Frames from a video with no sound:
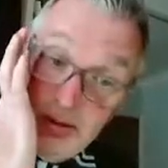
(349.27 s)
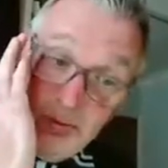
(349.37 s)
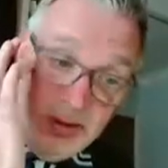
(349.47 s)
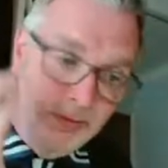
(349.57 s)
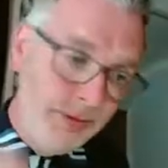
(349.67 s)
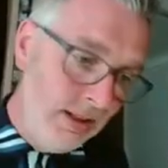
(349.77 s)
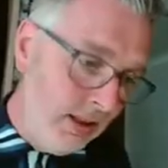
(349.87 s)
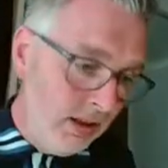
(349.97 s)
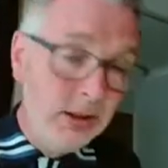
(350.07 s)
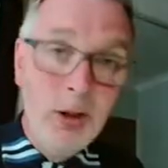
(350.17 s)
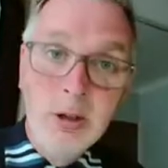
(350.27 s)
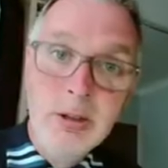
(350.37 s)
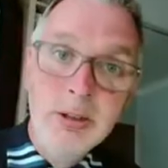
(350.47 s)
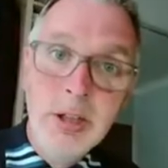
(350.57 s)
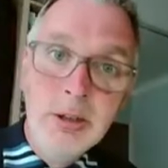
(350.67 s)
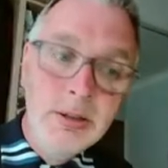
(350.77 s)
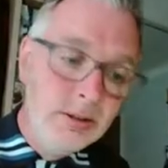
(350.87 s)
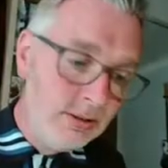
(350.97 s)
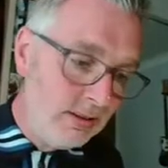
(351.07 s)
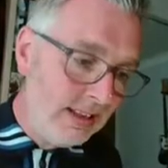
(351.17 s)
well, local
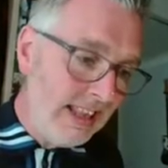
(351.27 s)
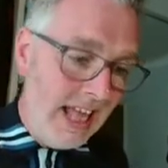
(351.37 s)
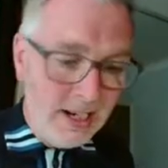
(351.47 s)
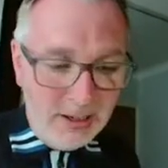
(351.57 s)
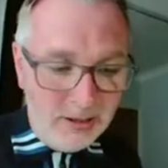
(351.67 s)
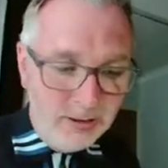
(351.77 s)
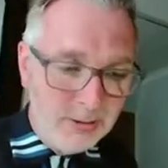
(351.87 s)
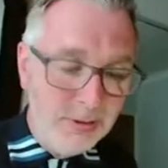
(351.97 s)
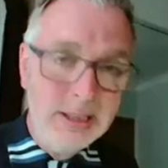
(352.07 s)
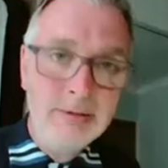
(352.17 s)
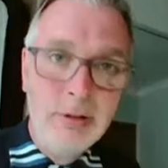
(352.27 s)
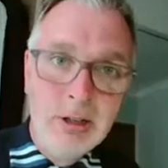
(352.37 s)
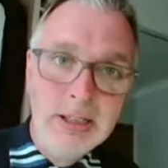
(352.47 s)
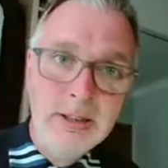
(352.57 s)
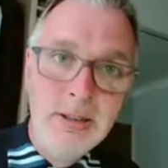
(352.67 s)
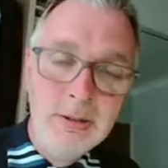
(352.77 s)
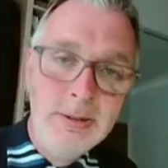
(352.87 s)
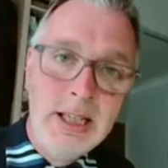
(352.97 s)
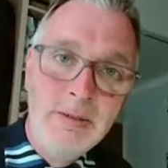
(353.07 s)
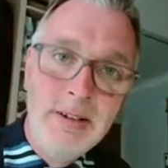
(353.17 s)
news, then ultimately rolling news
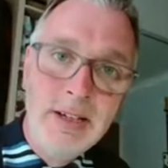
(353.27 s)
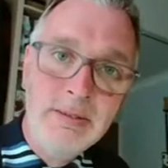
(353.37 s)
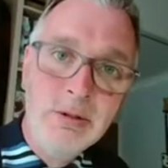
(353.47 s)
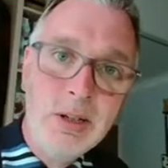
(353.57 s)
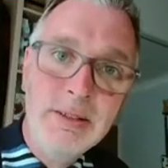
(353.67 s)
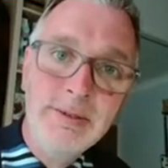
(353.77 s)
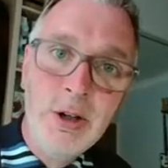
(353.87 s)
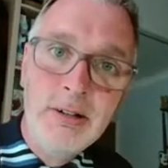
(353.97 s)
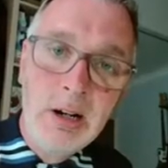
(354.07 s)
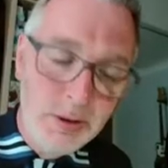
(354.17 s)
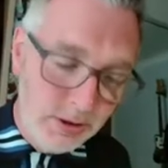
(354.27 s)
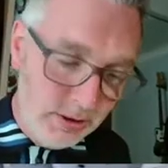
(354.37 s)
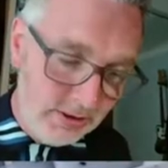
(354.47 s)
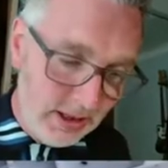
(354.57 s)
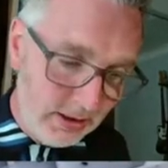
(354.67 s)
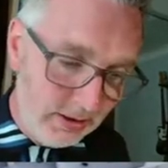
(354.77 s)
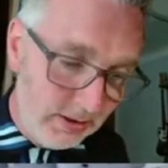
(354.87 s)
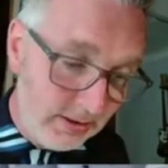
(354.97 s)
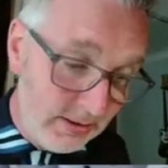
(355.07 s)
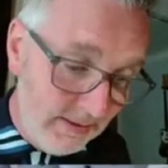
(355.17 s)
with the advent of 24 hour news
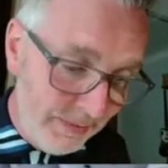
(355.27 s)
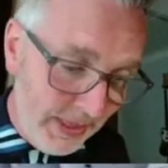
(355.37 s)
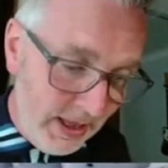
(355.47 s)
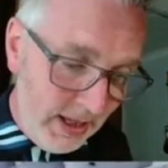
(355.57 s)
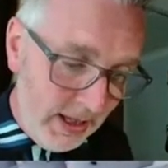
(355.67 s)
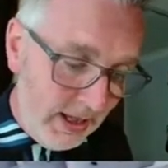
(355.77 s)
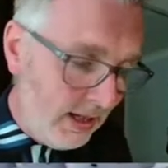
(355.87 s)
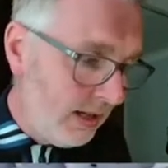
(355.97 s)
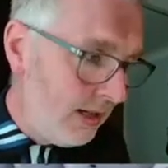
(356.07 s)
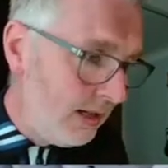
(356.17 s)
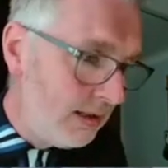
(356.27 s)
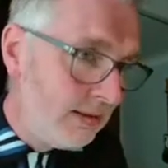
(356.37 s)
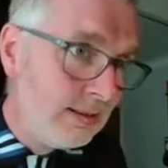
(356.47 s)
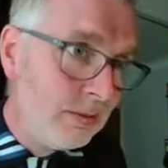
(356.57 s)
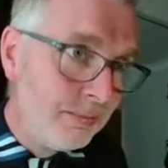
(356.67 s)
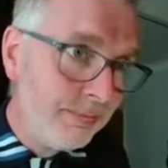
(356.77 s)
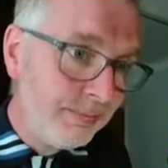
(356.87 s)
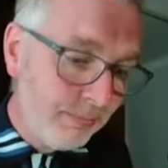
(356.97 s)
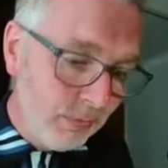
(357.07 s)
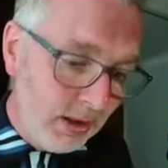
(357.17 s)
channels. And
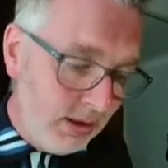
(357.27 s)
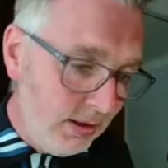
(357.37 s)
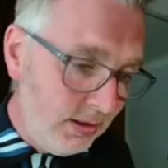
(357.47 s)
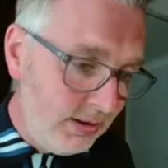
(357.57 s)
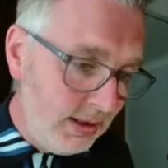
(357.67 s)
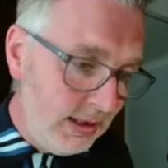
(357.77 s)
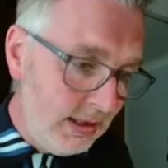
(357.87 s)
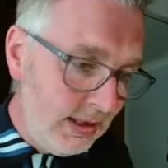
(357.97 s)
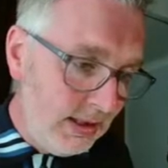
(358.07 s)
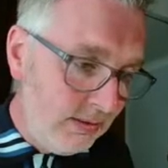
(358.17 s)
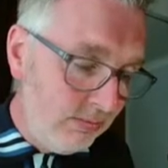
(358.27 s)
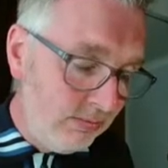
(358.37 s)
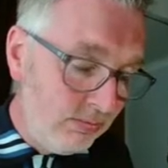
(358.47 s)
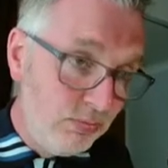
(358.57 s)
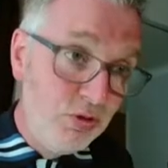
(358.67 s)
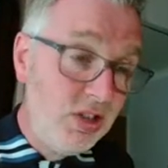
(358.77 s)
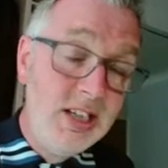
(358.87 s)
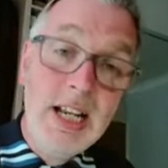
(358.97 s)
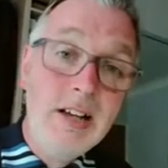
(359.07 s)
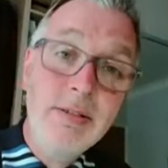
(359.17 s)
she
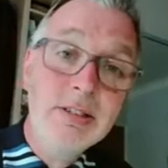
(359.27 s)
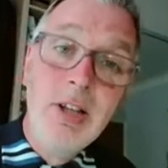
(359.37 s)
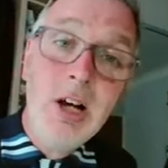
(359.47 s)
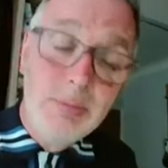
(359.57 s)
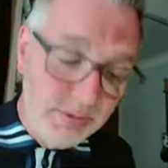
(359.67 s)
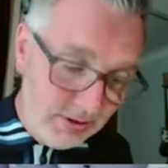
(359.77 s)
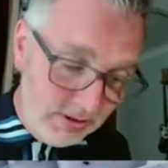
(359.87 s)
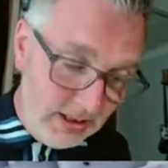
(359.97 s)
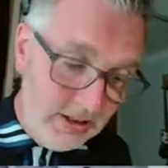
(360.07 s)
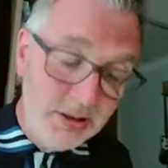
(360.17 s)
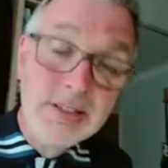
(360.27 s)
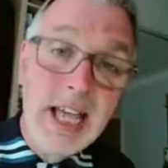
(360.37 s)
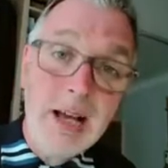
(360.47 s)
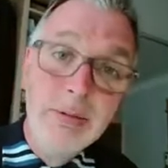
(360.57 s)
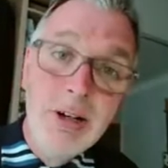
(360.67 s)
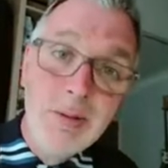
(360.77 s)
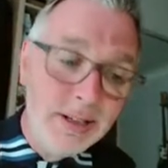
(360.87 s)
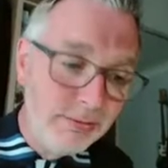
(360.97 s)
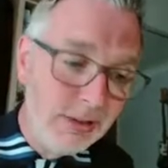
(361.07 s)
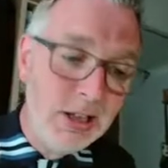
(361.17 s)
she never stops. She just kept
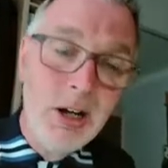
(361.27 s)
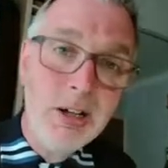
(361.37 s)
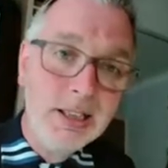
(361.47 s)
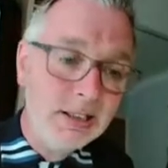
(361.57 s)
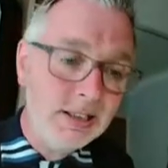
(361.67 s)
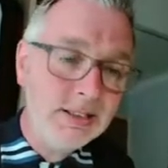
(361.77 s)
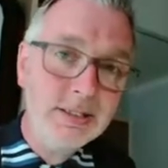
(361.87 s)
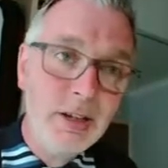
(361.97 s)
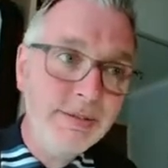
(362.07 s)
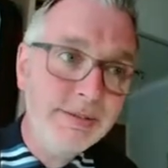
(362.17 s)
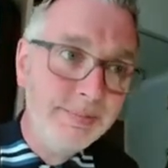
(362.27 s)
going, recording this stuff.